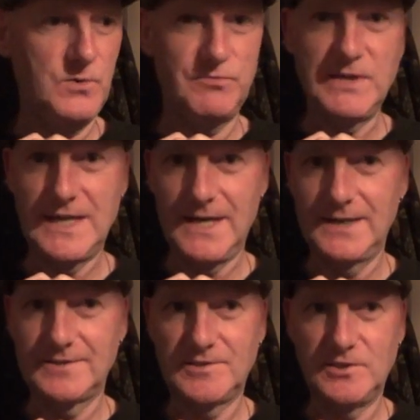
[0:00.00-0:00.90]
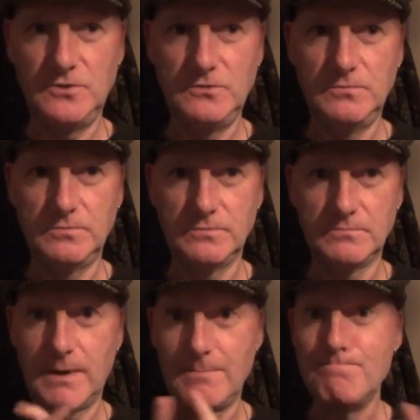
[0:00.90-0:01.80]
with regards to
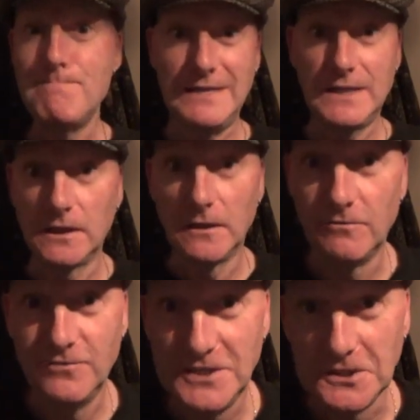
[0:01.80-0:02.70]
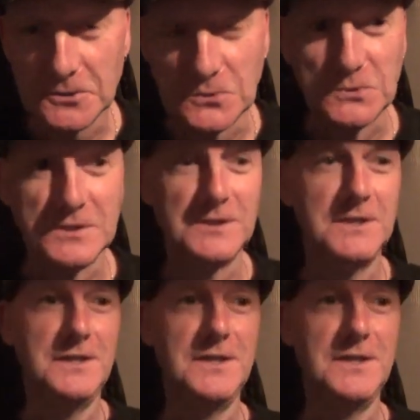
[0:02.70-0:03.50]
my mental videos,